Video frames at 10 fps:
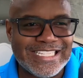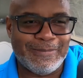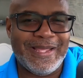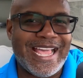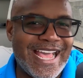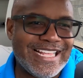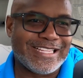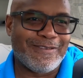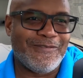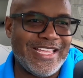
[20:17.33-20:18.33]
be as
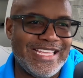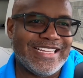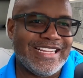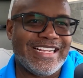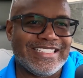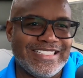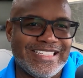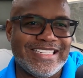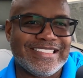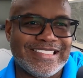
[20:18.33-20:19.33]
convenient as it
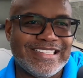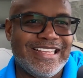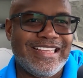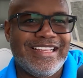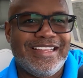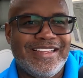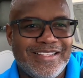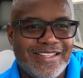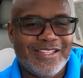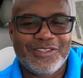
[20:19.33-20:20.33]
is
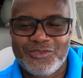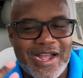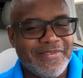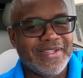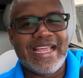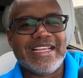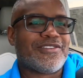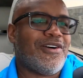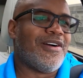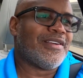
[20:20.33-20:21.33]
driving a gas
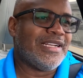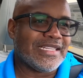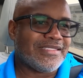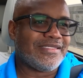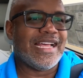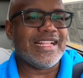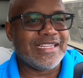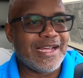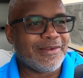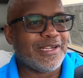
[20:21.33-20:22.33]
car. That's that,
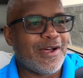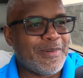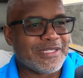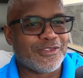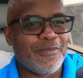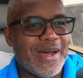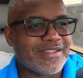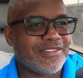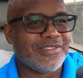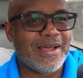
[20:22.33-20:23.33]
and I'll get off my
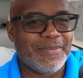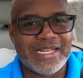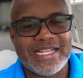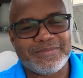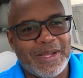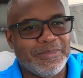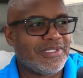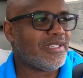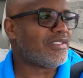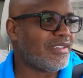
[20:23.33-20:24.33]
soapbox on that, but that's my
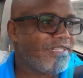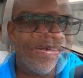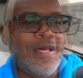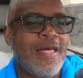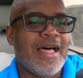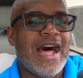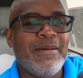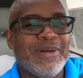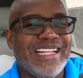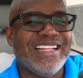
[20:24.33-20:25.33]
position.
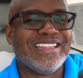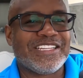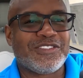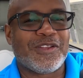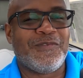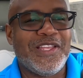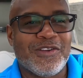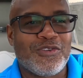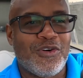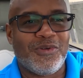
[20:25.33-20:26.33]
I'm an electric
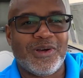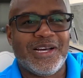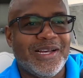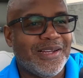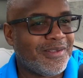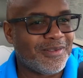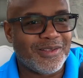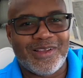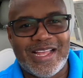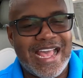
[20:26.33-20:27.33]
vehicle
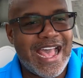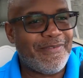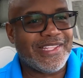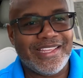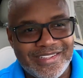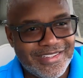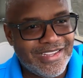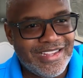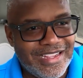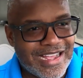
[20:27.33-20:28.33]
advocate.
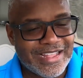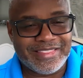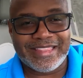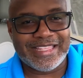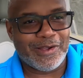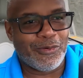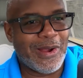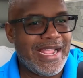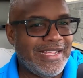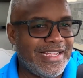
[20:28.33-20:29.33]
I think they're
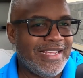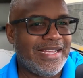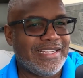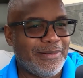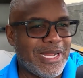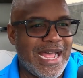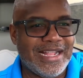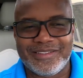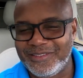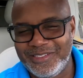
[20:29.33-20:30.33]
great, and I'm not,